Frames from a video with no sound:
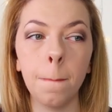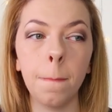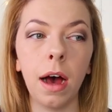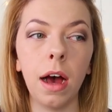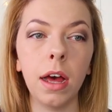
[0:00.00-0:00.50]

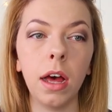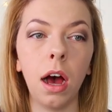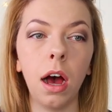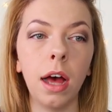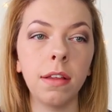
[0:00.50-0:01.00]
But
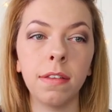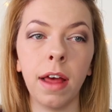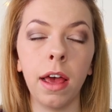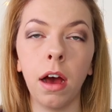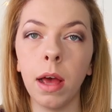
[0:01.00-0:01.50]
as I
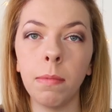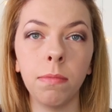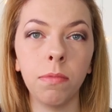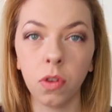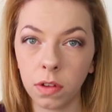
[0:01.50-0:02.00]
say,
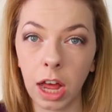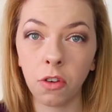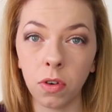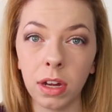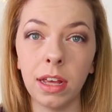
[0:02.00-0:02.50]
I'm just
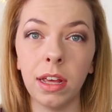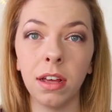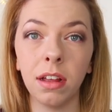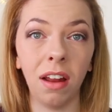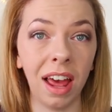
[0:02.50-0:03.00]

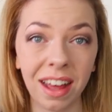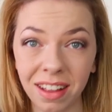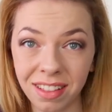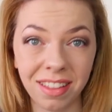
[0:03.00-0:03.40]
naturally like